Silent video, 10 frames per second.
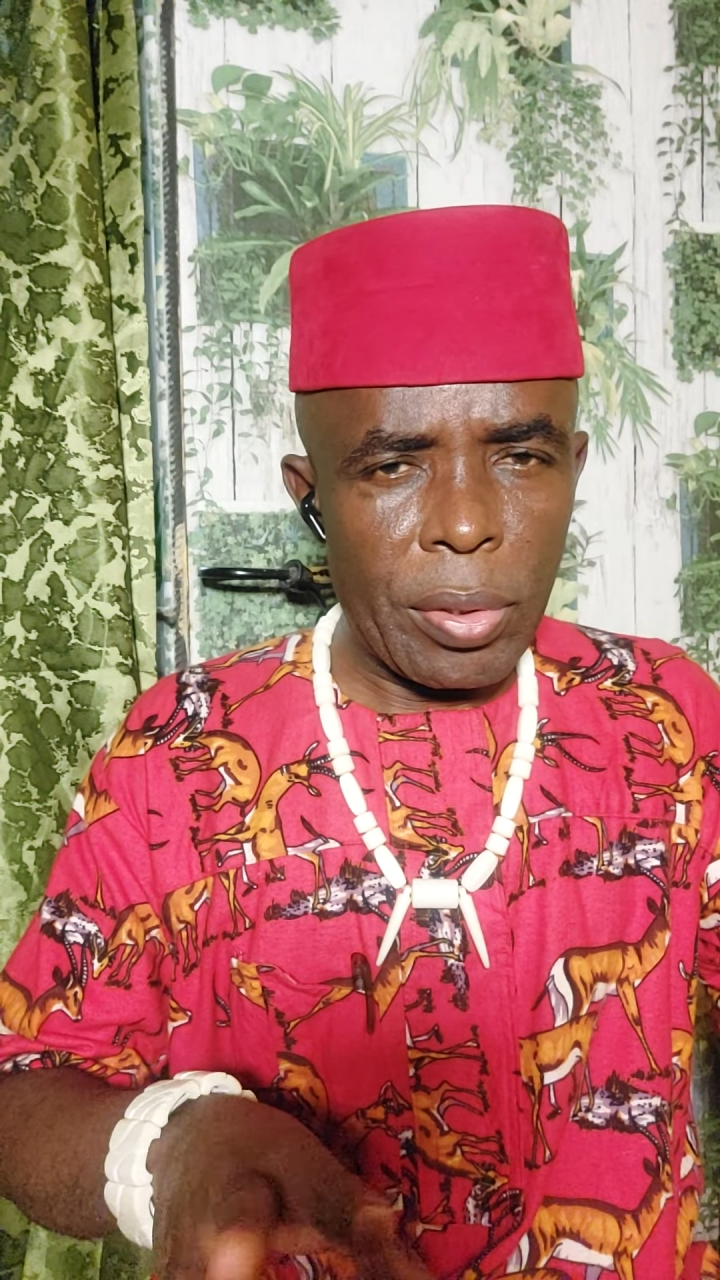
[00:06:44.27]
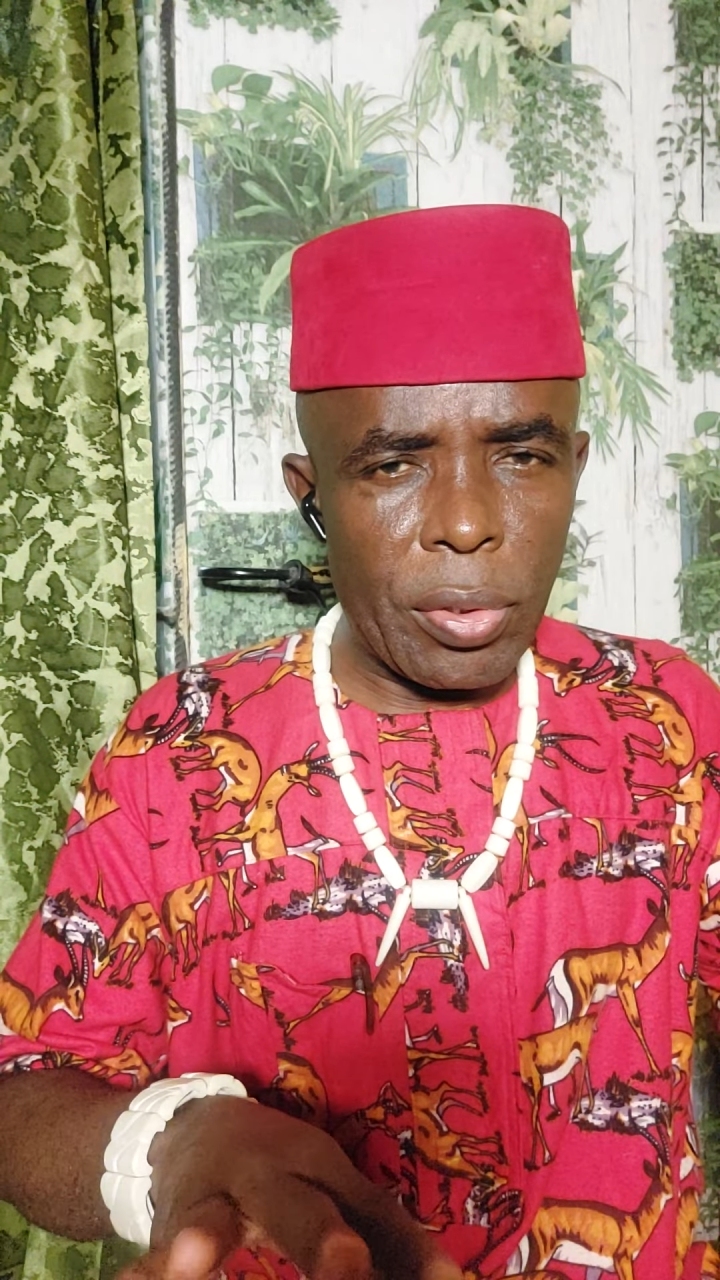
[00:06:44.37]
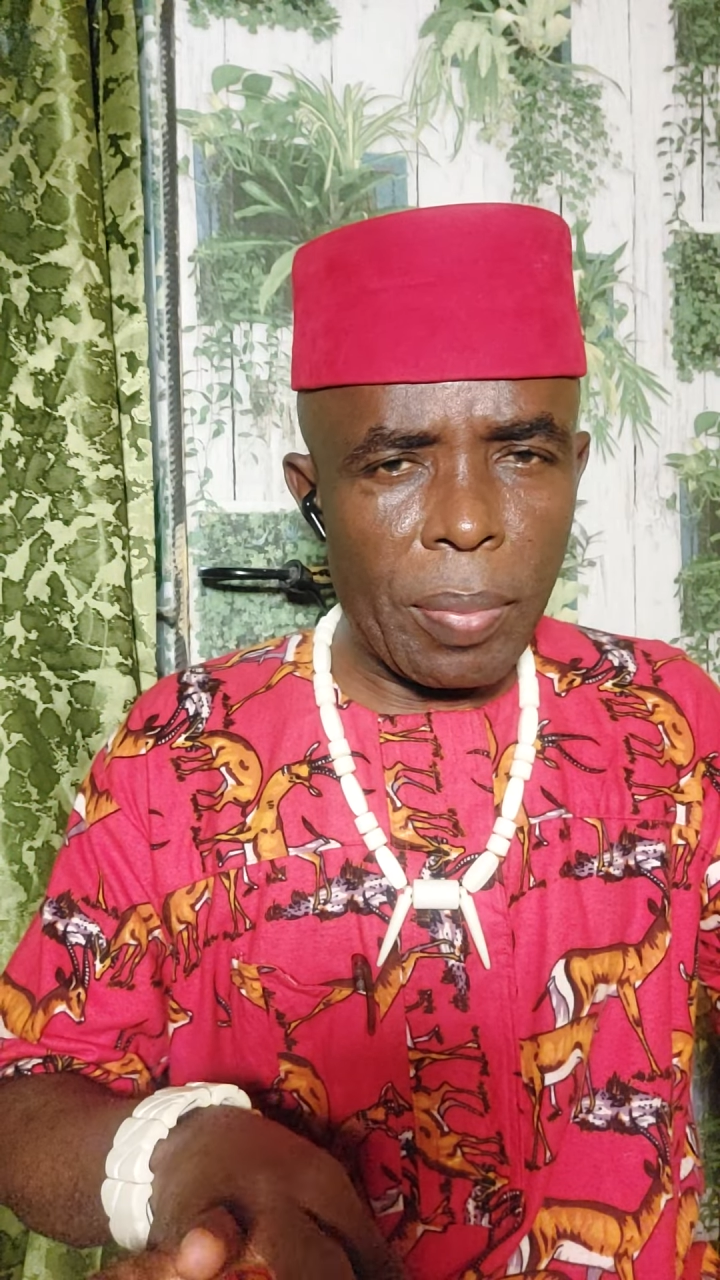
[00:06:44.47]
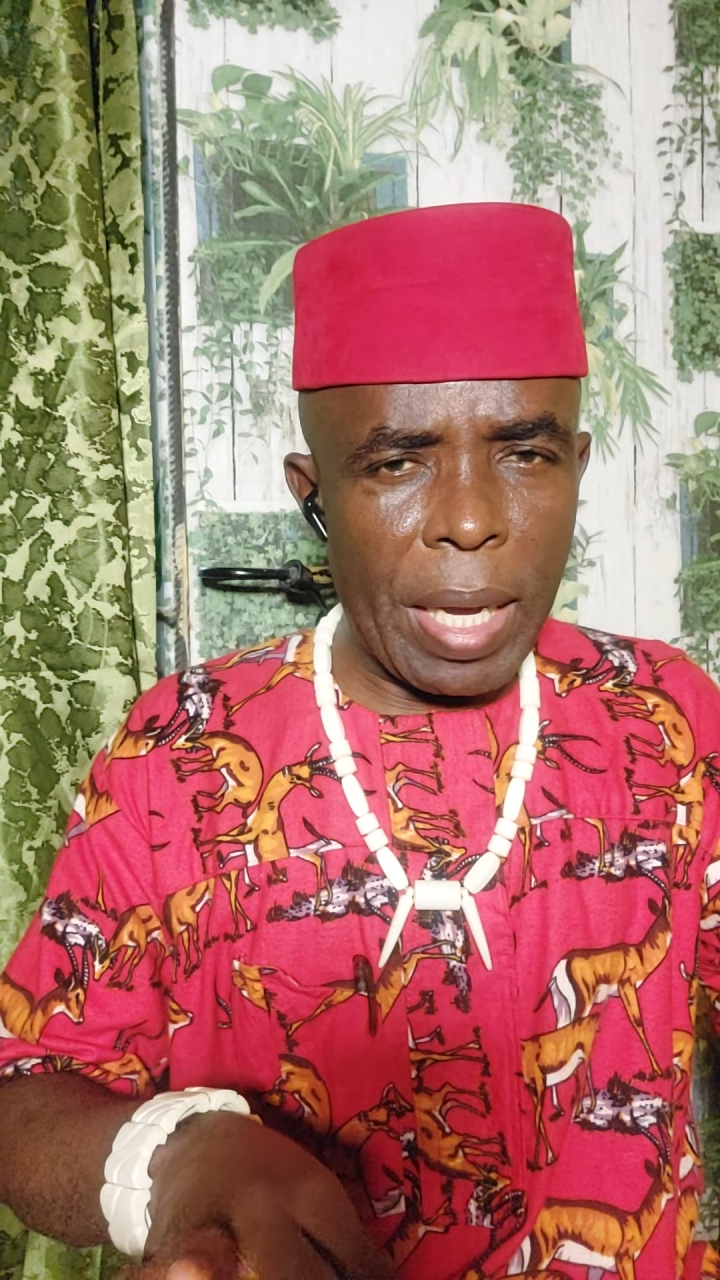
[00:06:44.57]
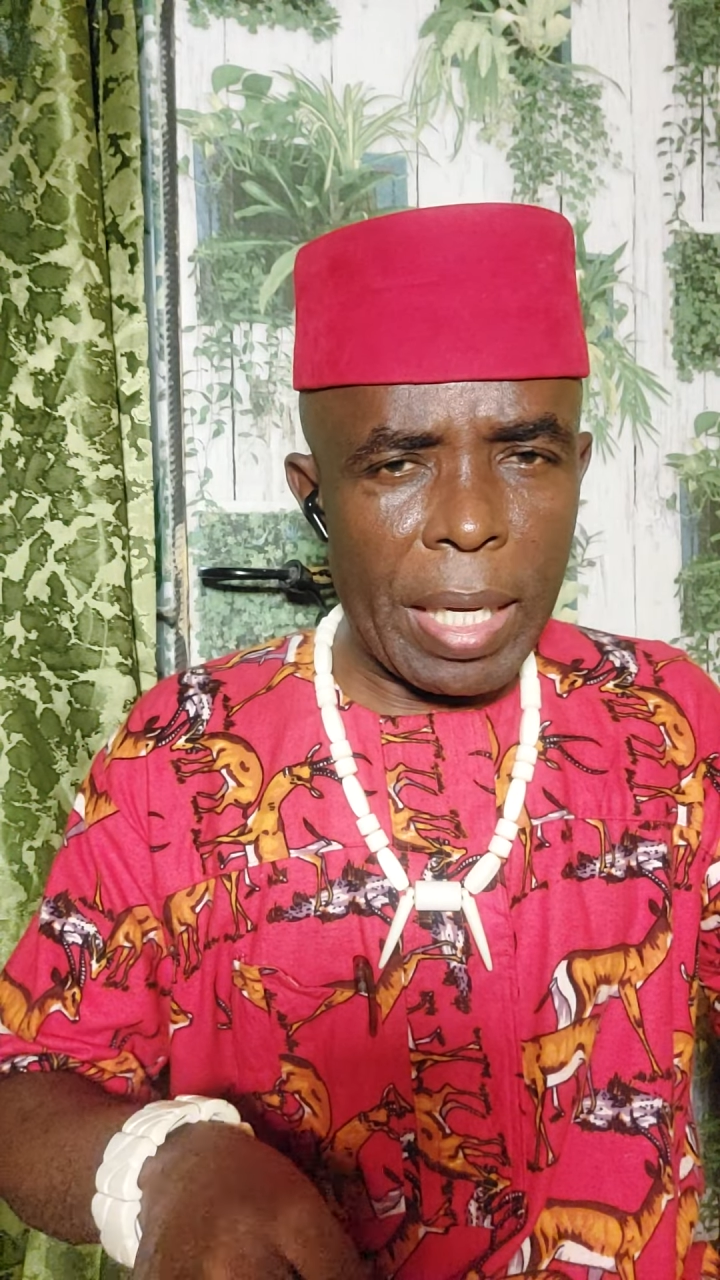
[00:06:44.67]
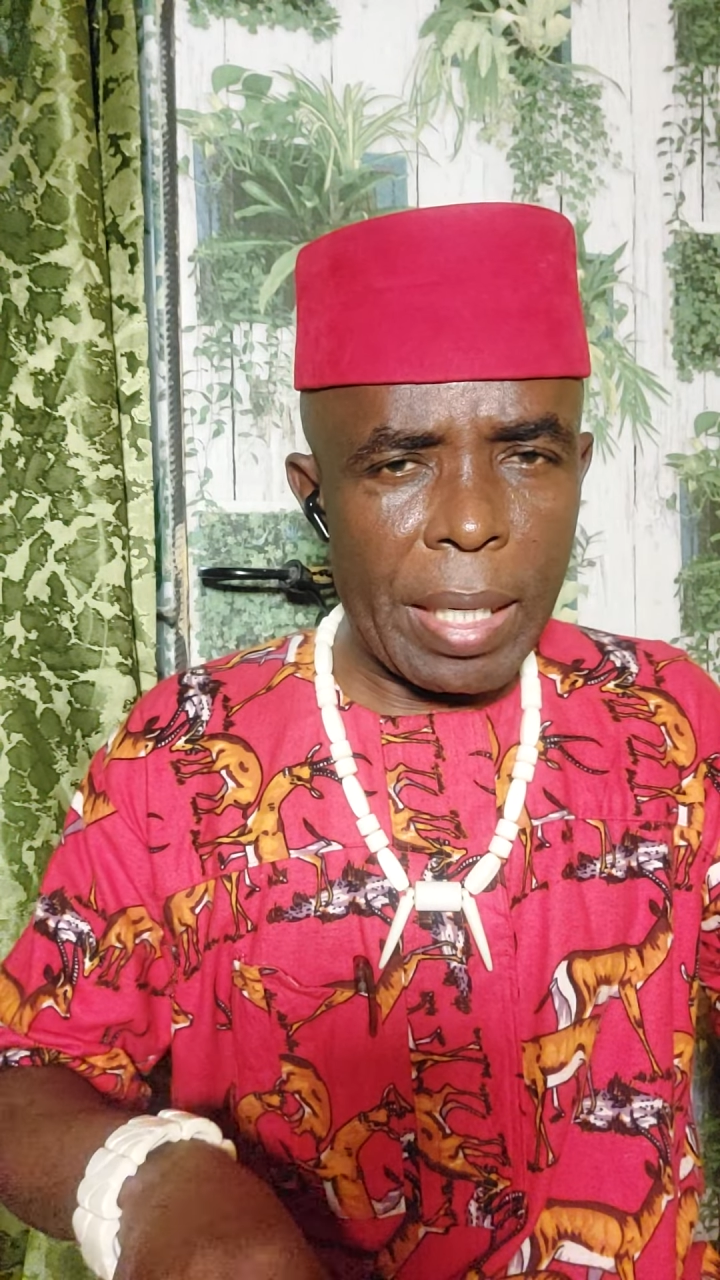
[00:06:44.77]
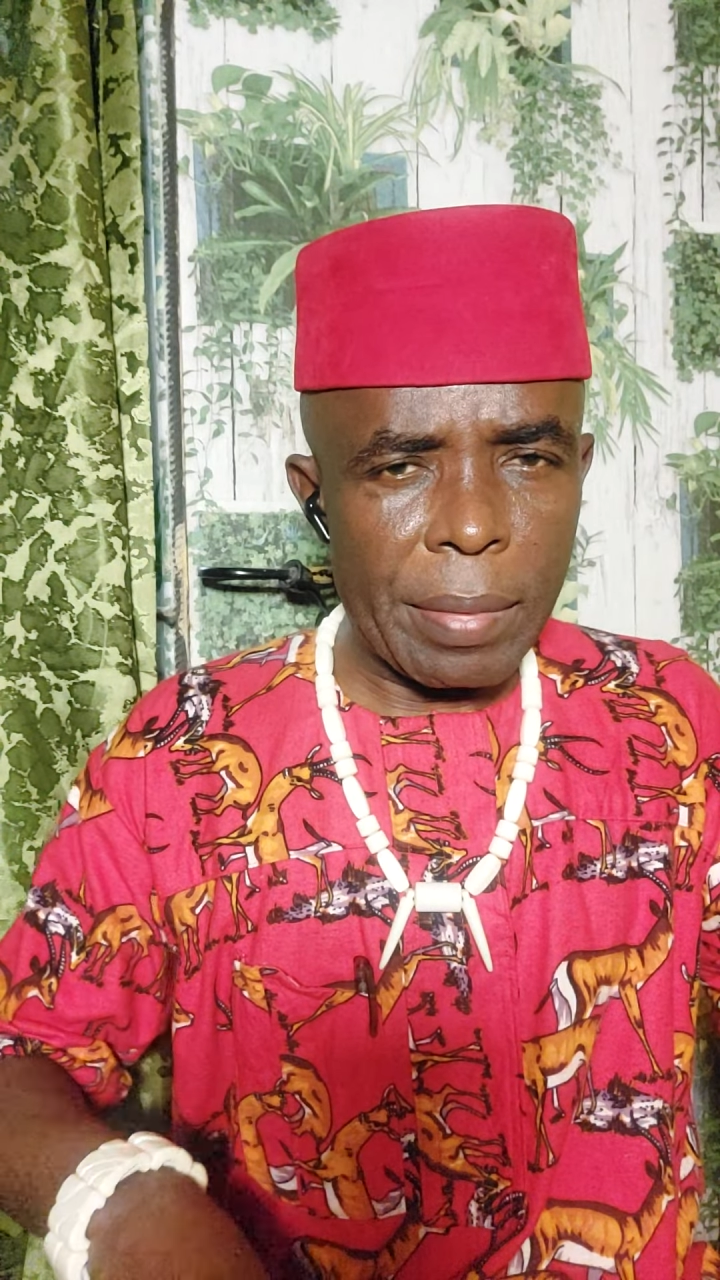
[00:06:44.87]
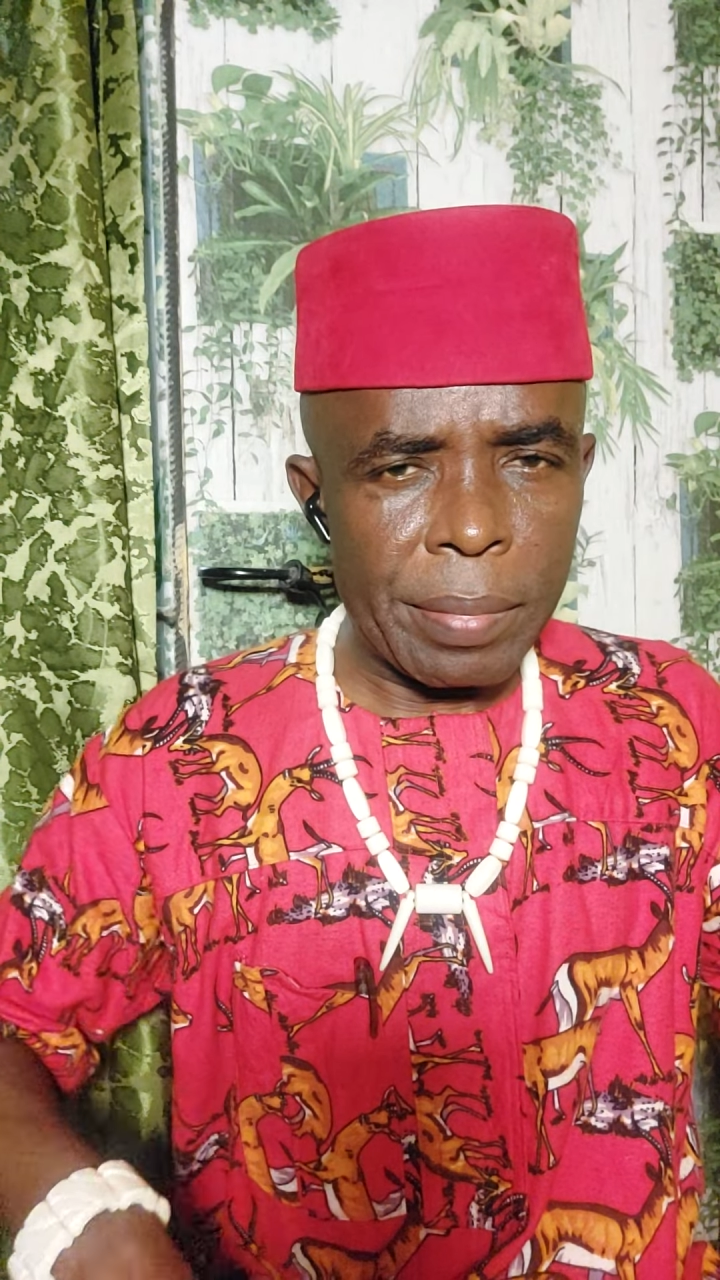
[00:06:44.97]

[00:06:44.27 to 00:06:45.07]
to make.